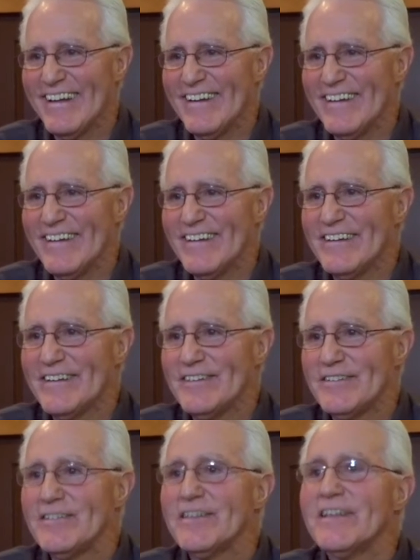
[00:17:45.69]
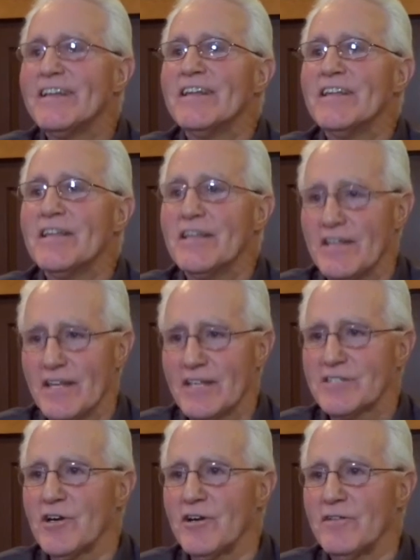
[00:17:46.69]
approved. Yeah. The heck with it. Yes,
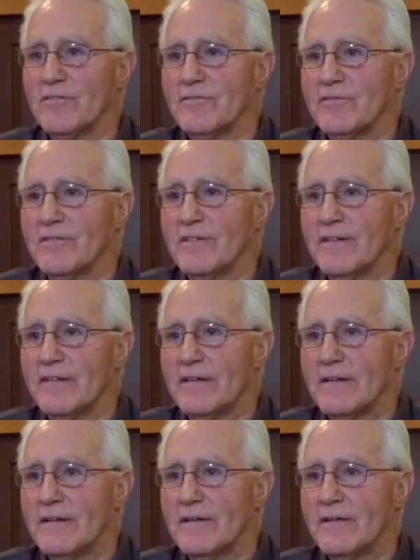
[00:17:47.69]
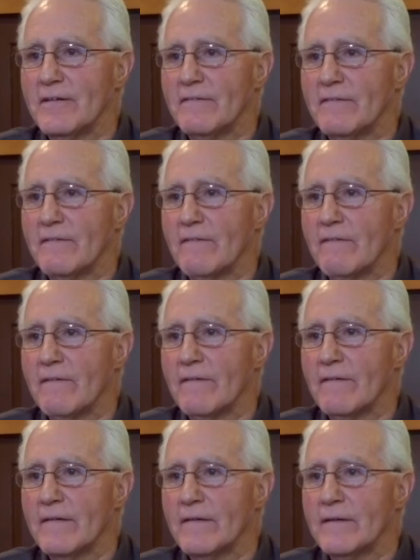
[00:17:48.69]
sir. Just, Mike, do you do
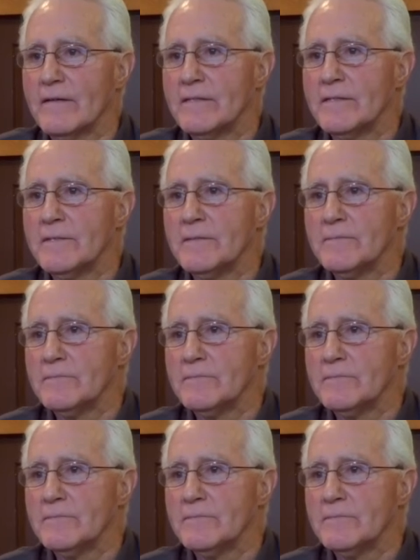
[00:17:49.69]
this kind of stuff?